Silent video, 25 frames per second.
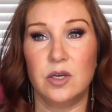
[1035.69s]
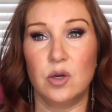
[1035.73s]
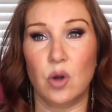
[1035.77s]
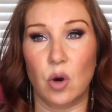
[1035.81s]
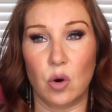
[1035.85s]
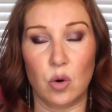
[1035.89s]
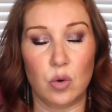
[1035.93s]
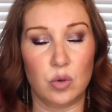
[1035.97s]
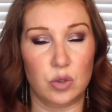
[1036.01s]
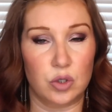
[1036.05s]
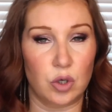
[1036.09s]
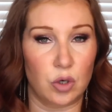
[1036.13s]

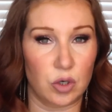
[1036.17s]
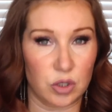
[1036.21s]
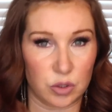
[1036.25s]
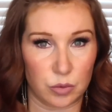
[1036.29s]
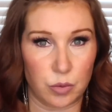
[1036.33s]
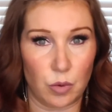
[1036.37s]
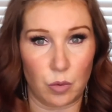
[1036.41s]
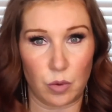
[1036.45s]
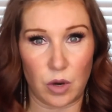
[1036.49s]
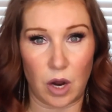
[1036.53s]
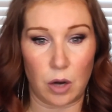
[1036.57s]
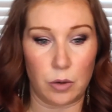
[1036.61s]
Not all
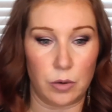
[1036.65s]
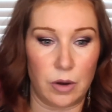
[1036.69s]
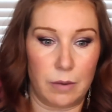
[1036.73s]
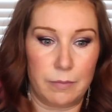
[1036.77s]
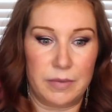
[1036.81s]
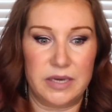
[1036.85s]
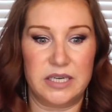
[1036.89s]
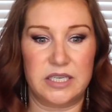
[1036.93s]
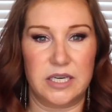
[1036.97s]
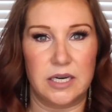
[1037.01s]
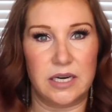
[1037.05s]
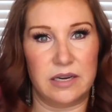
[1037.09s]
dogs will go
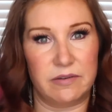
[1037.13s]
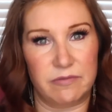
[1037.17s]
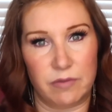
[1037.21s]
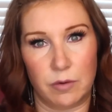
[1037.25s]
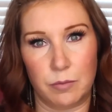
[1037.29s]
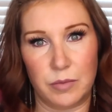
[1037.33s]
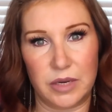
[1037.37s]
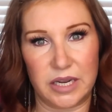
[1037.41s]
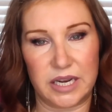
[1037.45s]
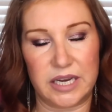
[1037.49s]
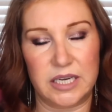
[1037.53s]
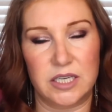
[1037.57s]
immediately
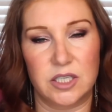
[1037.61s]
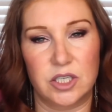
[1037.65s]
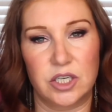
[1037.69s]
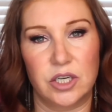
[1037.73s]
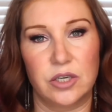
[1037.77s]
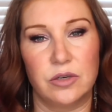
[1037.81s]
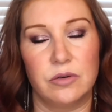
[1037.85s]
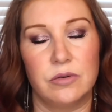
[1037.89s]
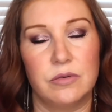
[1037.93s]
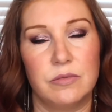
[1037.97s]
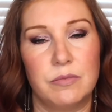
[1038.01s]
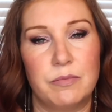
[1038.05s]
from licking
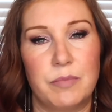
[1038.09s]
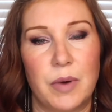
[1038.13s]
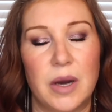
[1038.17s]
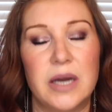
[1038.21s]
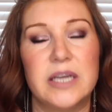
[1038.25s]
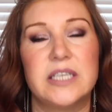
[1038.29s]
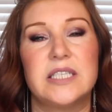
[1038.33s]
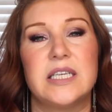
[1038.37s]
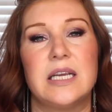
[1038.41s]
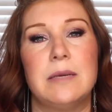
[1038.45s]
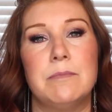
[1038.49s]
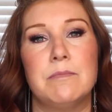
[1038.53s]
to
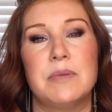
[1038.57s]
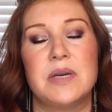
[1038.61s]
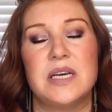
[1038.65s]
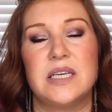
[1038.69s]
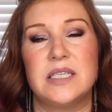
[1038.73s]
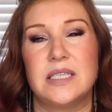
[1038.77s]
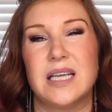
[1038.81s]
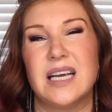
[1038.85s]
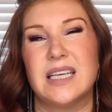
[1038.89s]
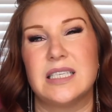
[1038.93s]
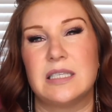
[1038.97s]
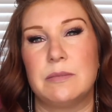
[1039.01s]
biting,
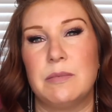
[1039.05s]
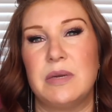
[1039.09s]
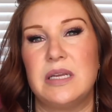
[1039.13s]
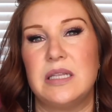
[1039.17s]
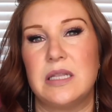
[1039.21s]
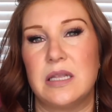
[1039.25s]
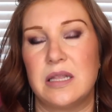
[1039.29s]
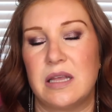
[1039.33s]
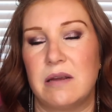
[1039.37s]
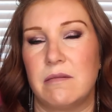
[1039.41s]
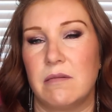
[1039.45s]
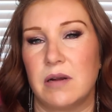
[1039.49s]
but it does
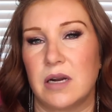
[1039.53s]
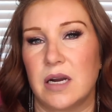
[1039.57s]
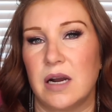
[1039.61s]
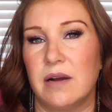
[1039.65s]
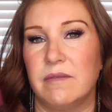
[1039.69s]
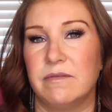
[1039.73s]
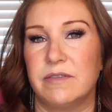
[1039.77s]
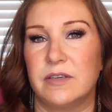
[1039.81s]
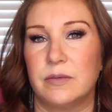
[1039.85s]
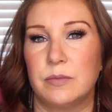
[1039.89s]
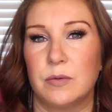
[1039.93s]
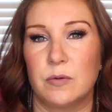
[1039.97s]
mean that they're
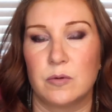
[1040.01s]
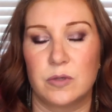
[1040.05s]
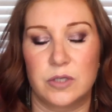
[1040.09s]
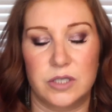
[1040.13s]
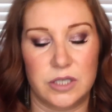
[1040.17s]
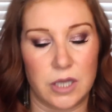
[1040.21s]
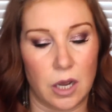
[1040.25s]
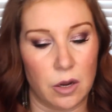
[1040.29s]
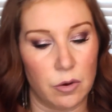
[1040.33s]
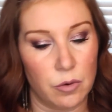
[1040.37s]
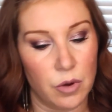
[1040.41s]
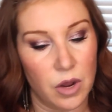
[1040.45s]
uncomfortable.
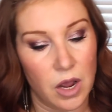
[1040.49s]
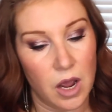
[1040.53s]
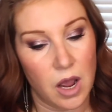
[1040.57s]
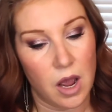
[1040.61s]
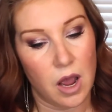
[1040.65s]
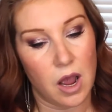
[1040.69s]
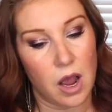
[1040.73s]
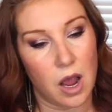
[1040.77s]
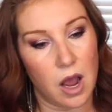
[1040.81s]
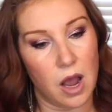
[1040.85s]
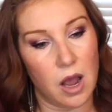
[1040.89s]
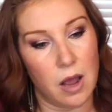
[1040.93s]
So
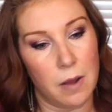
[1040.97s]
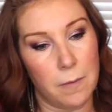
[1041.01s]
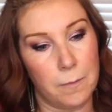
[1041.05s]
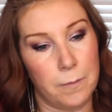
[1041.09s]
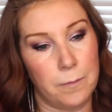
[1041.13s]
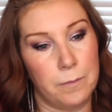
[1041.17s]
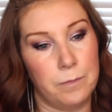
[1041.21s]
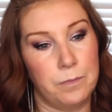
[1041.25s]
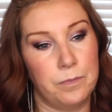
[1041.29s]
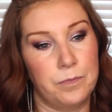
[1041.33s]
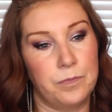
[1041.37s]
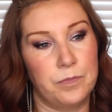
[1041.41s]

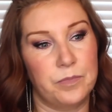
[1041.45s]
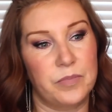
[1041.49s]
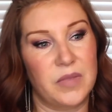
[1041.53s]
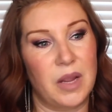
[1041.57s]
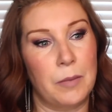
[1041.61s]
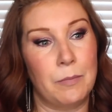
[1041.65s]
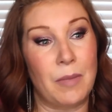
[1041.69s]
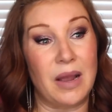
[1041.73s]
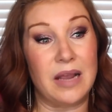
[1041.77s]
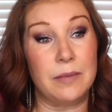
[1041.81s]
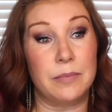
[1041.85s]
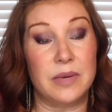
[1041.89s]

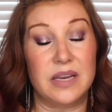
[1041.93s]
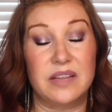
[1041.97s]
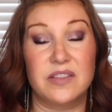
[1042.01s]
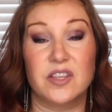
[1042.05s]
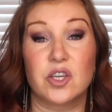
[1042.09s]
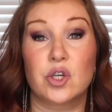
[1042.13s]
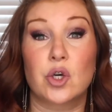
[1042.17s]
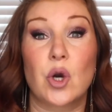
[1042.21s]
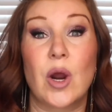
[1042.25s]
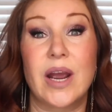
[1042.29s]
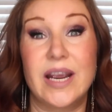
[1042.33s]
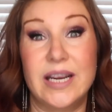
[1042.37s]
maybe
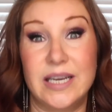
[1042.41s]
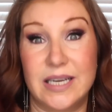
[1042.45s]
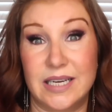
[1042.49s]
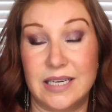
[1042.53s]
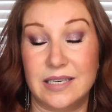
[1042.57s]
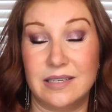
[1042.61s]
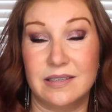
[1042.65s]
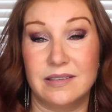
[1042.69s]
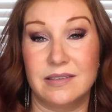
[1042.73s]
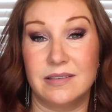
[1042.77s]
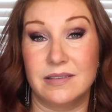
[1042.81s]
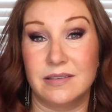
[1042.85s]
in the
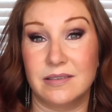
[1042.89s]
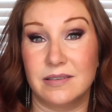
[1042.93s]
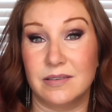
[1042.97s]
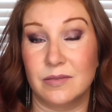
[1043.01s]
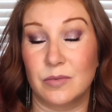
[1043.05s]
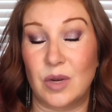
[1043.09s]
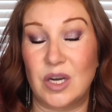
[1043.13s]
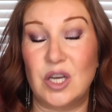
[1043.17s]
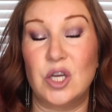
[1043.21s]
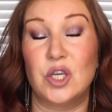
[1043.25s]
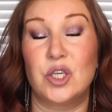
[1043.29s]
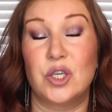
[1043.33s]
training,
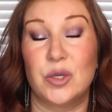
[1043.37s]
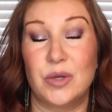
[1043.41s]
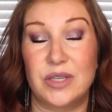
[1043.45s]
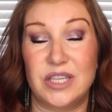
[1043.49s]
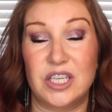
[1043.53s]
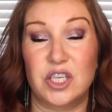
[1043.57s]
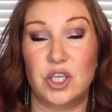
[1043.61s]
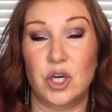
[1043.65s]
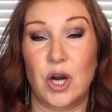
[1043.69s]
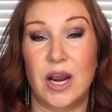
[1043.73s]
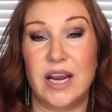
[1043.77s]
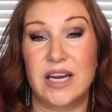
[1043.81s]
when you're
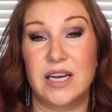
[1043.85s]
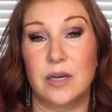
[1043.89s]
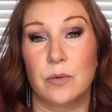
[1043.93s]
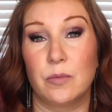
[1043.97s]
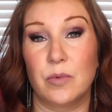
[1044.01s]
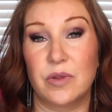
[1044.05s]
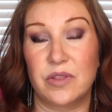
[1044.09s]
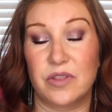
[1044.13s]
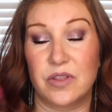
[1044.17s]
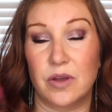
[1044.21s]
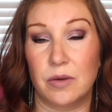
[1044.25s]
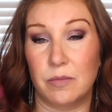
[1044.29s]
doing the
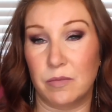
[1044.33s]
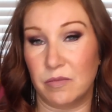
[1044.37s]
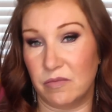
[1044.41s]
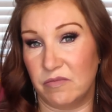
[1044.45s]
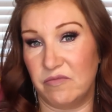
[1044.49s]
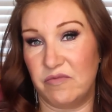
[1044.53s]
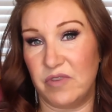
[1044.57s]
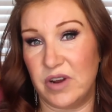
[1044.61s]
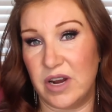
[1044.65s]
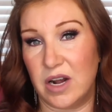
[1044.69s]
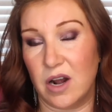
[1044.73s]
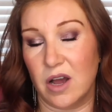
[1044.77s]
training with
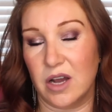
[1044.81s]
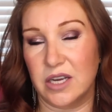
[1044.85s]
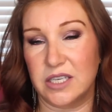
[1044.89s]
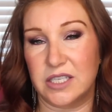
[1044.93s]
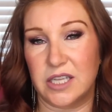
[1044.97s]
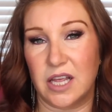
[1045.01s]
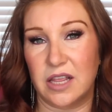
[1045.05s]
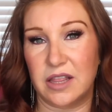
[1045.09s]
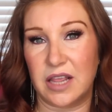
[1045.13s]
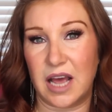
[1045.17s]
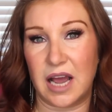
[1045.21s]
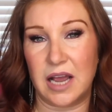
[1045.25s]
them,
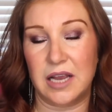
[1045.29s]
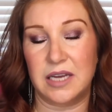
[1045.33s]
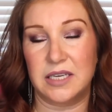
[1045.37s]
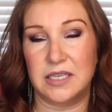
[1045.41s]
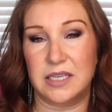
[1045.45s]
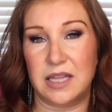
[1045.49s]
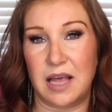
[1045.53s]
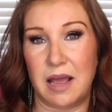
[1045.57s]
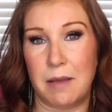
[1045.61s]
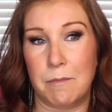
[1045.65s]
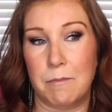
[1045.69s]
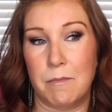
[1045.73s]
realise that that
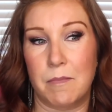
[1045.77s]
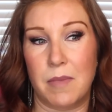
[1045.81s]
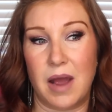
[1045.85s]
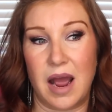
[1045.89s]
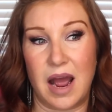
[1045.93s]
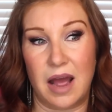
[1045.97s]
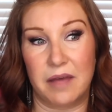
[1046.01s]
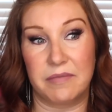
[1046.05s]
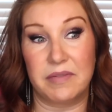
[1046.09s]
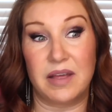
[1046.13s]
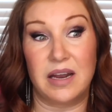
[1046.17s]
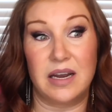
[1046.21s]
is
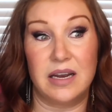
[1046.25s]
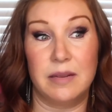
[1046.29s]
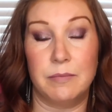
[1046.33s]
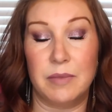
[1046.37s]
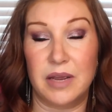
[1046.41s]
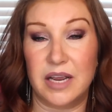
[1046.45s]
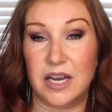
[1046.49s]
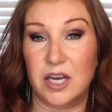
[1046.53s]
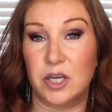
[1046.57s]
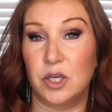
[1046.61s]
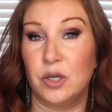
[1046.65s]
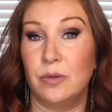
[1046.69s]
them at their
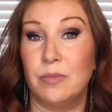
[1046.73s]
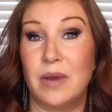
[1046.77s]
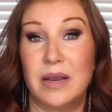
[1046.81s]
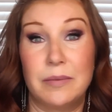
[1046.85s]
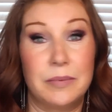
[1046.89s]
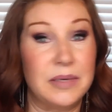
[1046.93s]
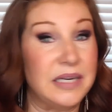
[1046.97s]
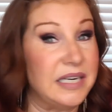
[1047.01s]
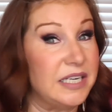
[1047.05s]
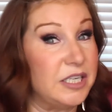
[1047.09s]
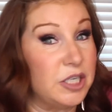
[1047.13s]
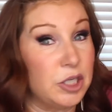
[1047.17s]
limit, and you
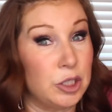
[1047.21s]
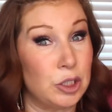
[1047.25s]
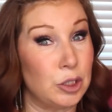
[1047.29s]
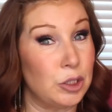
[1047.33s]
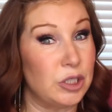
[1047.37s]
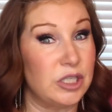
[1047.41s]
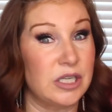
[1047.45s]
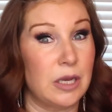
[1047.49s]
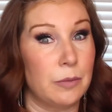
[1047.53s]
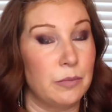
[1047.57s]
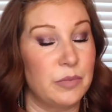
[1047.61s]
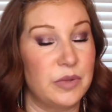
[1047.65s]
maybe need to
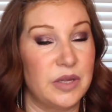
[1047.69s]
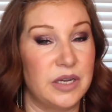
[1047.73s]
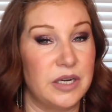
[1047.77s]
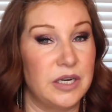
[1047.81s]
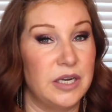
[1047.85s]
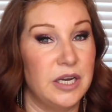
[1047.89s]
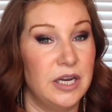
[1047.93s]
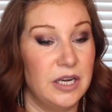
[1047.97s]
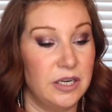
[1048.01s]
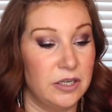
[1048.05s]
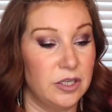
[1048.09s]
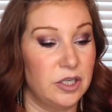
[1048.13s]
do
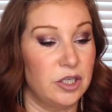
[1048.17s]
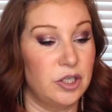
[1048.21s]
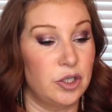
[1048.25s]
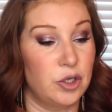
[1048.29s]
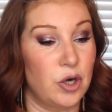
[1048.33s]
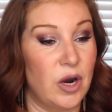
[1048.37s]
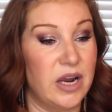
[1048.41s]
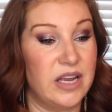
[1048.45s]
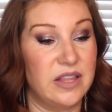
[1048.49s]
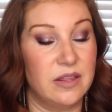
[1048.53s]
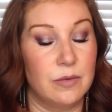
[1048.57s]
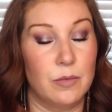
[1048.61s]
something to
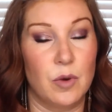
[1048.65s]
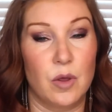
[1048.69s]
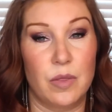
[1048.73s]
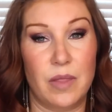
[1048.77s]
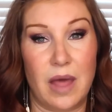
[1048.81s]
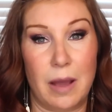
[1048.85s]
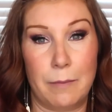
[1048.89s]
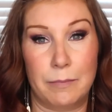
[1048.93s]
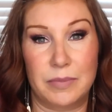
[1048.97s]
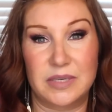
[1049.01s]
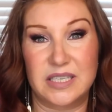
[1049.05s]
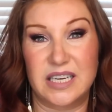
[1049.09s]
train them
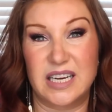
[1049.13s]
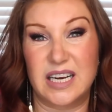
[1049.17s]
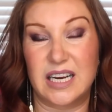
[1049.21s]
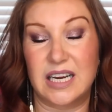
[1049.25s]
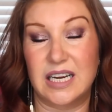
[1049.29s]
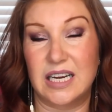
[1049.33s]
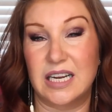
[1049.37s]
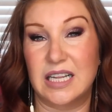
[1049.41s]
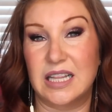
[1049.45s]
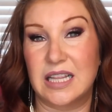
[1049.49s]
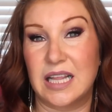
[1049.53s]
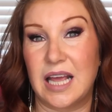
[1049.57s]
on that
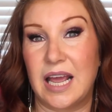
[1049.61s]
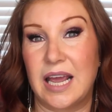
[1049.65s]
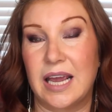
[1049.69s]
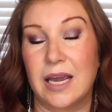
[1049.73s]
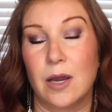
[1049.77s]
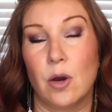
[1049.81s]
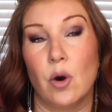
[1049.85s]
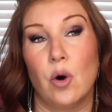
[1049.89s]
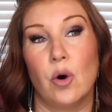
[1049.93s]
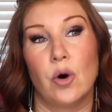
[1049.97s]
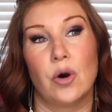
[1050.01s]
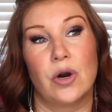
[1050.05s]
particular
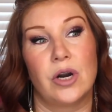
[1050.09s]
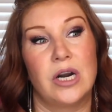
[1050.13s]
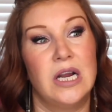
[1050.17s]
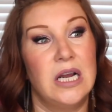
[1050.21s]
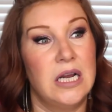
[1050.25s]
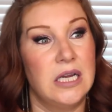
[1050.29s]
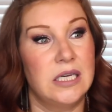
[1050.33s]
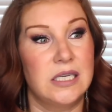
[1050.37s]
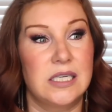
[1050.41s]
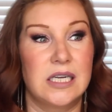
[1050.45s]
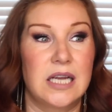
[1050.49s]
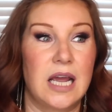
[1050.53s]
thing,
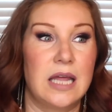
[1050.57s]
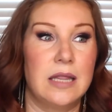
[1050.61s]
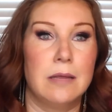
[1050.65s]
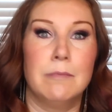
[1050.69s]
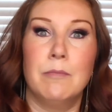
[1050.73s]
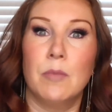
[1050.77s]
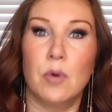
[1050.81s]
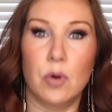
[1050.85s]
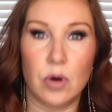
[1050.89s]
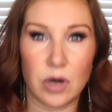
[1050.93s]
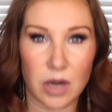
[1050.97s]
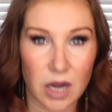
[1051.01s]
or to
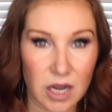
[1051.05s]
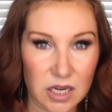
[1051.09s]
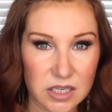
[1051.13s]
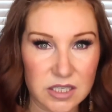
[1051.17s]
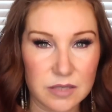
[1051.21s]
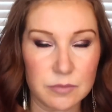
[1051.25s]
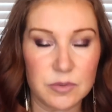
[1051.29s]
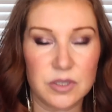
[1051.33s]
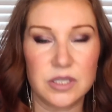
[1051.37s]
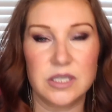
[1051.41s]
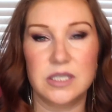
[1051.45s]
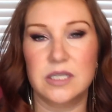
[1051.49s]
get them more
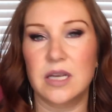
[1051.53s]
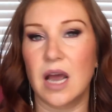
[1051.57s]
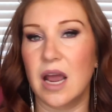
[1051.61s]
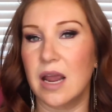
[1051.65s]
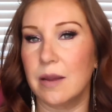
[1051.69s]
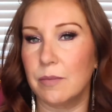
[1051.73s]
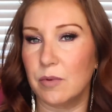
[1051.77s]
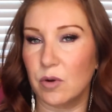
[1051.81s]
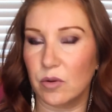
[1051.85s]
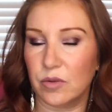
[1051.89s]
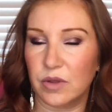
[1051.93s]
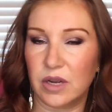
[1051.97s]
accustomed to the
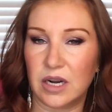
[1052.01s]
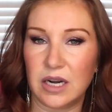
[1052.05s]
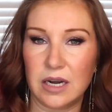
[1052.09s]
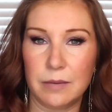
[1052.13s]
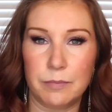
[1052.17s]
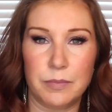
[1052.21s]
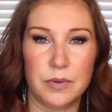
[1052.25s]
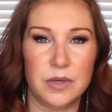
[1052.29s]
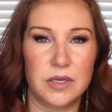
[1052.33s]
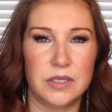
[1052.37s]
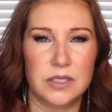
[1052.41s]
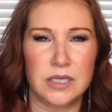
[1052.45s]
table or the
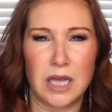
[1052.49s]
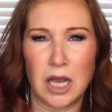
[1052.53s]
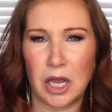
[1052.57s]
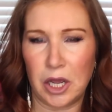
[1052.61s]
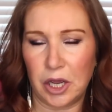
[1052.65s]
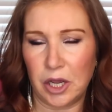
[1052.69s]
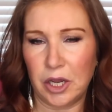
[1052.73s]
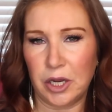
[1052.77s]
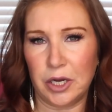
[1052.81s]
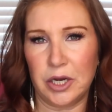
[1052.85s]
clippers.